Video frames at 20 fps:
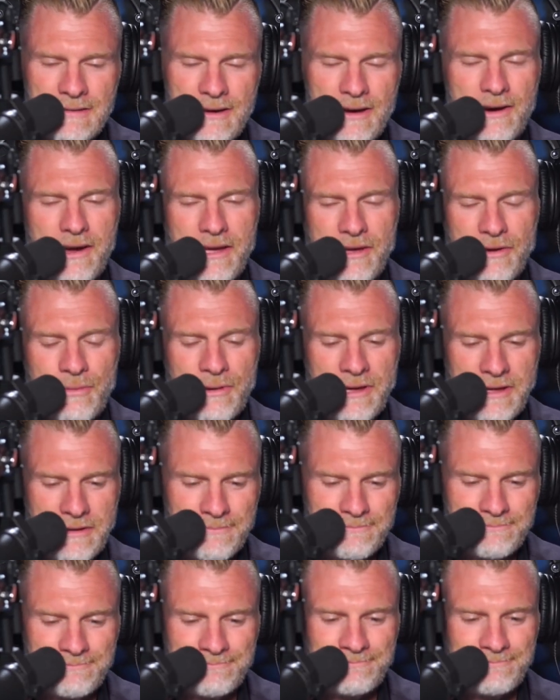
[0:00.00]
All right,
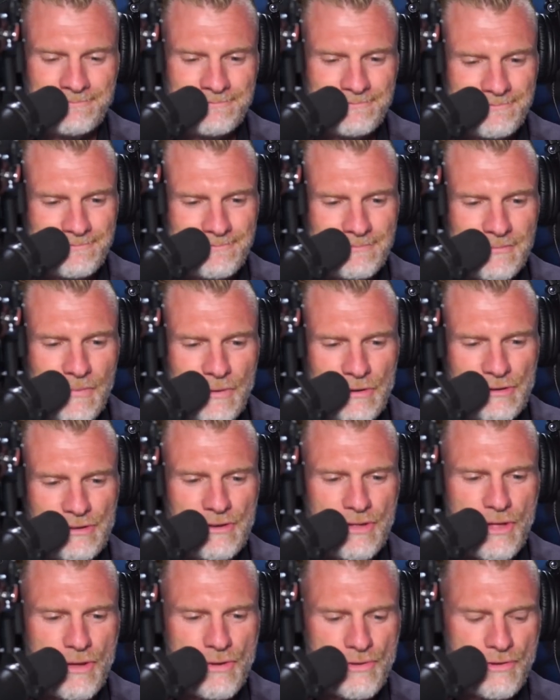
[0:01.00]
queen. Which
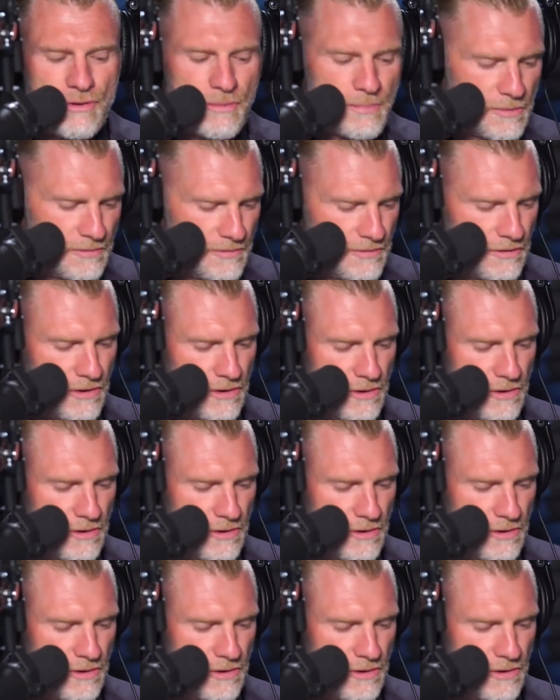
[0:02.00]
of those do you prefer?